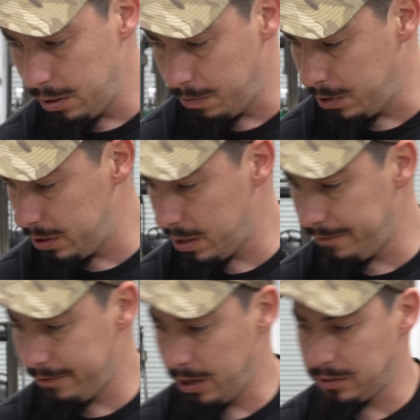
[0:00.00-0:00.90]
And one thing I
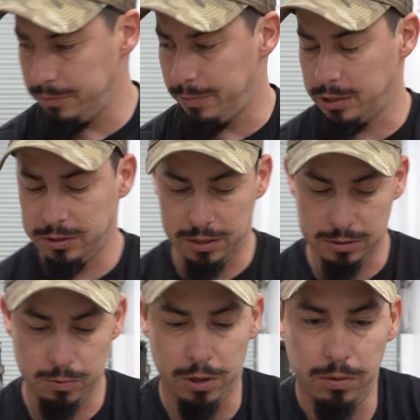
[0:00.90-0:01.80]
forgot to mention
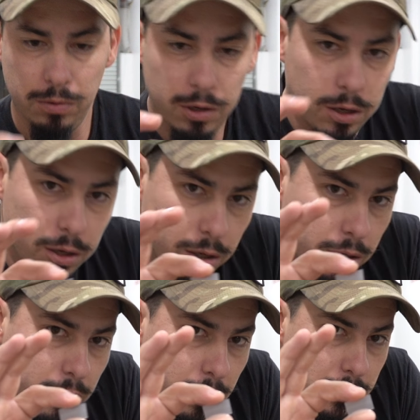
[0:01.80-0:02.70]
as well.
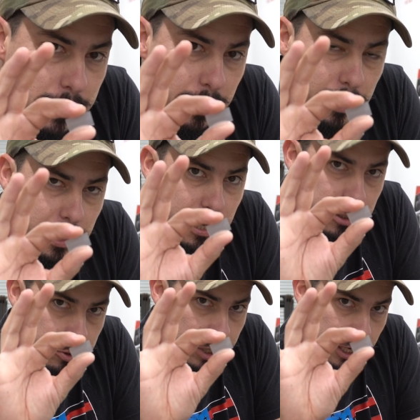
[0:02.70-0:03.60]
You also get a heat
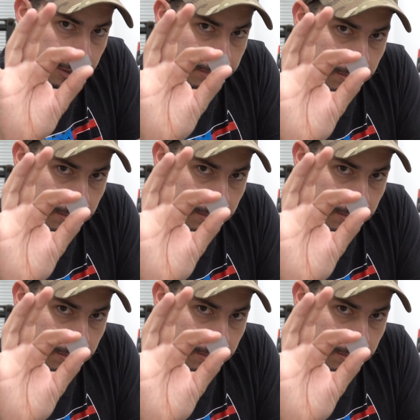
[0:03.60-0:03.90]
shrink.